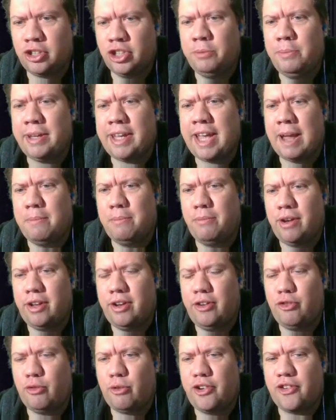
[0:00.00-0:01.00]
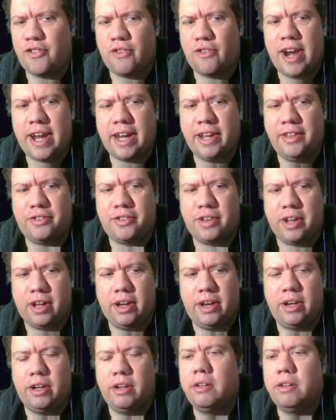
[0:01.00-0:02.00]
She became George Frankenstein.